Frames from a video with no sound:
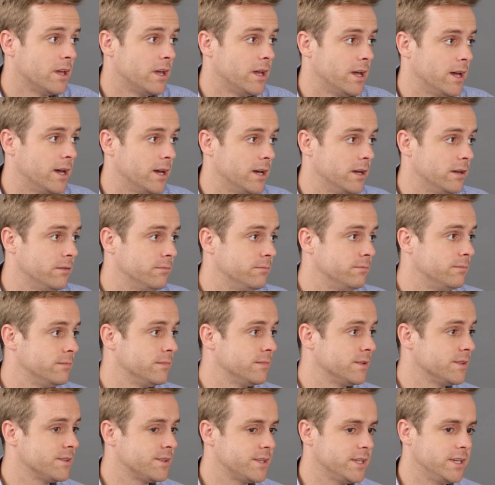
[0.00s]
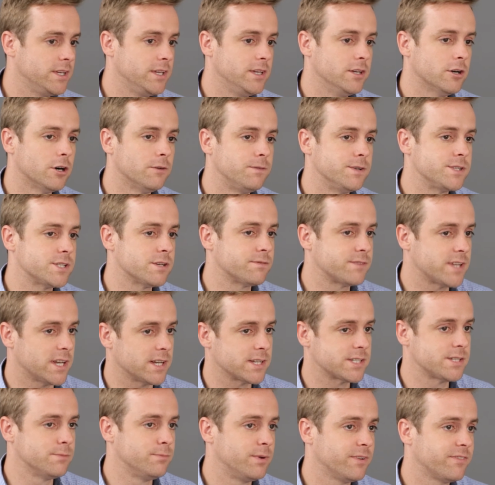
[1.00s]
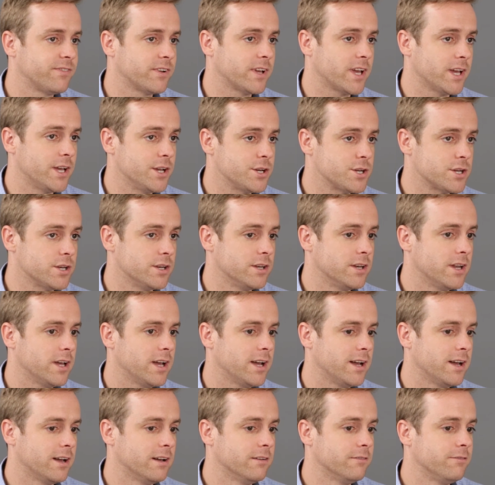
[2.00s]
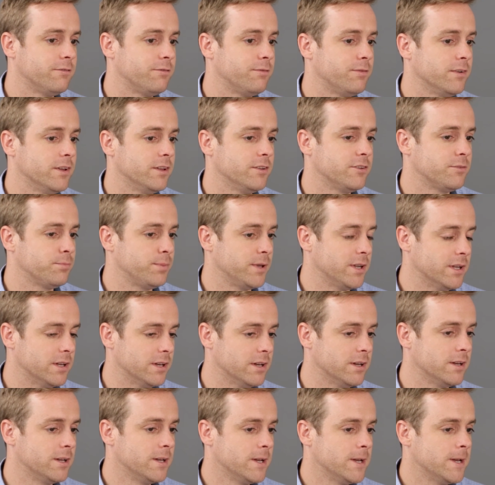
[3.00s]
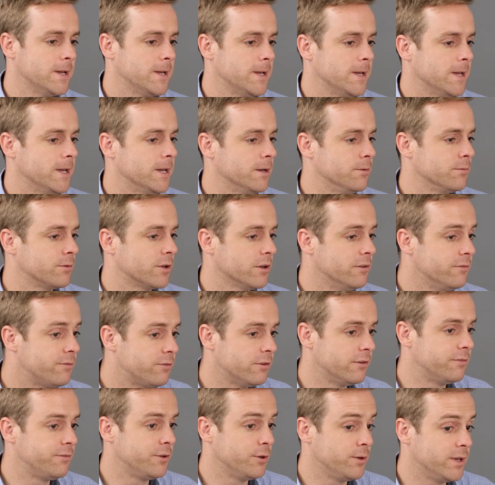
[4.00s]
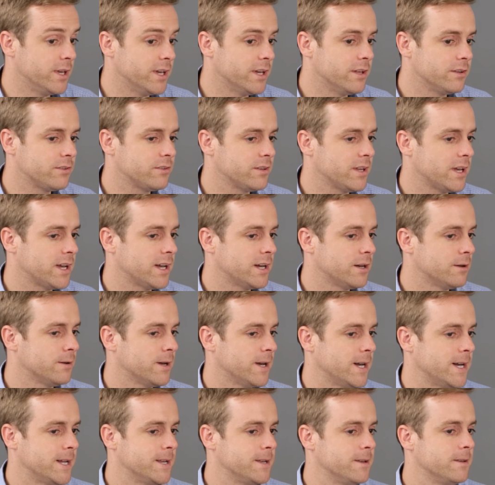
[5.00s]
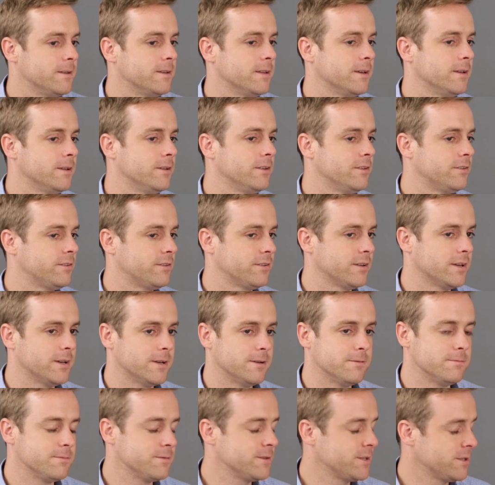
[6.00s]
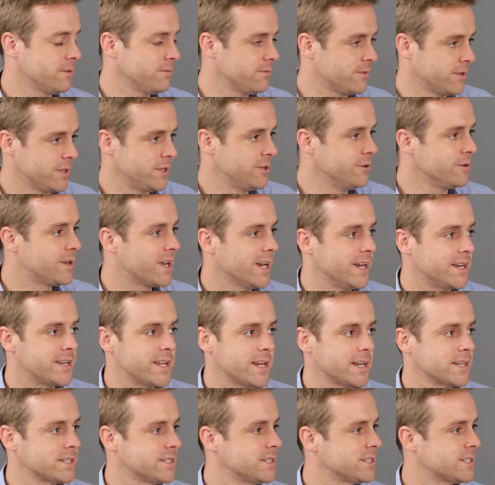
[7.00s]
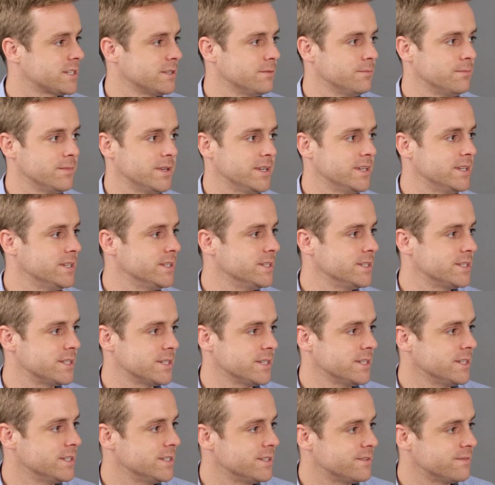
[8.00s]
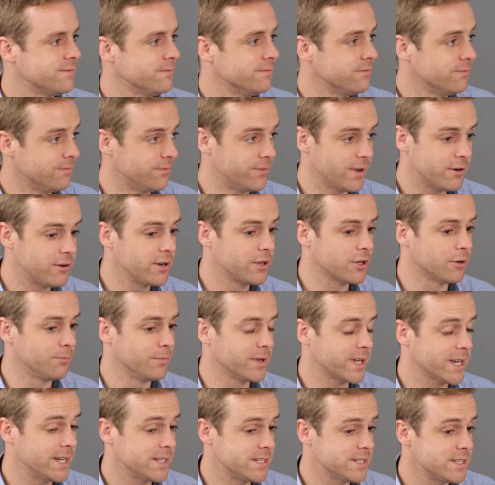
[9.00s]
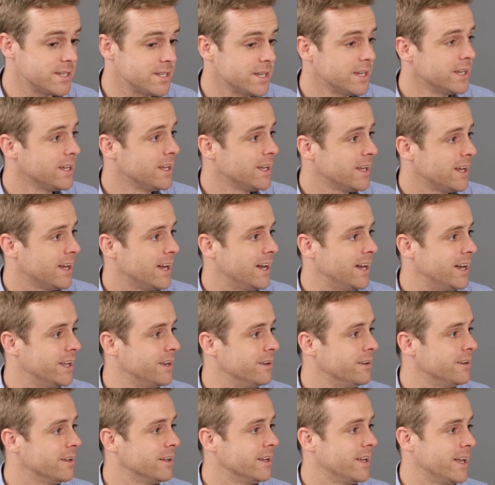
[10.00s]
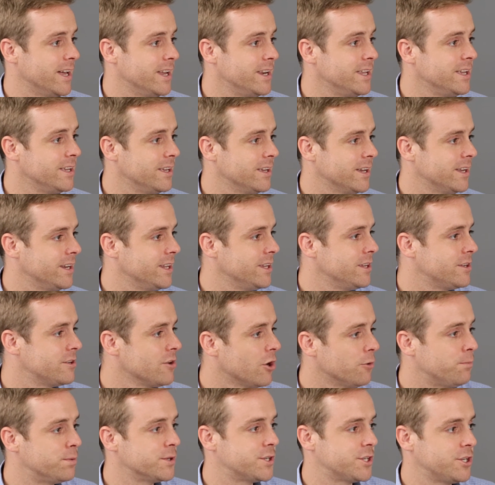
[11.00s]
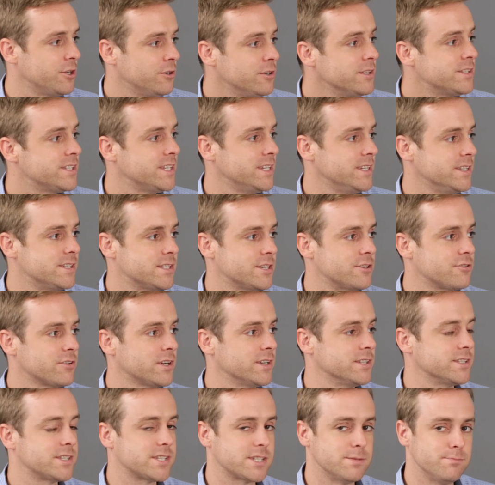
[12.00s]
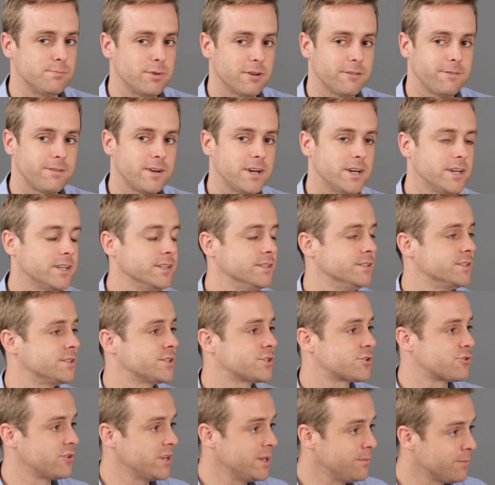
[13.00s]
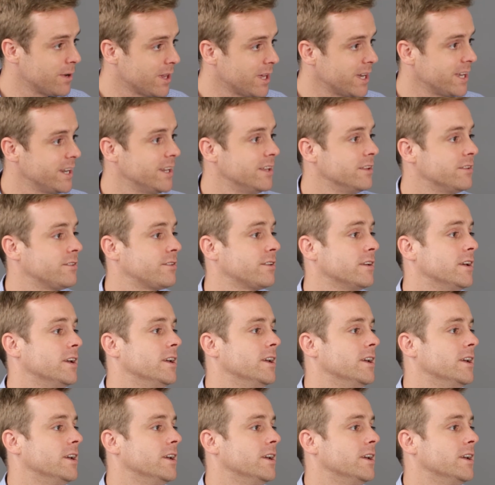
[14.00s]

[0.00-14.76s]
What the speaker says: The Office of Tax Simplification it's been going for a few years now, and the UK tax system is very complicated, and any opportunities to try and simplify it and streamline it,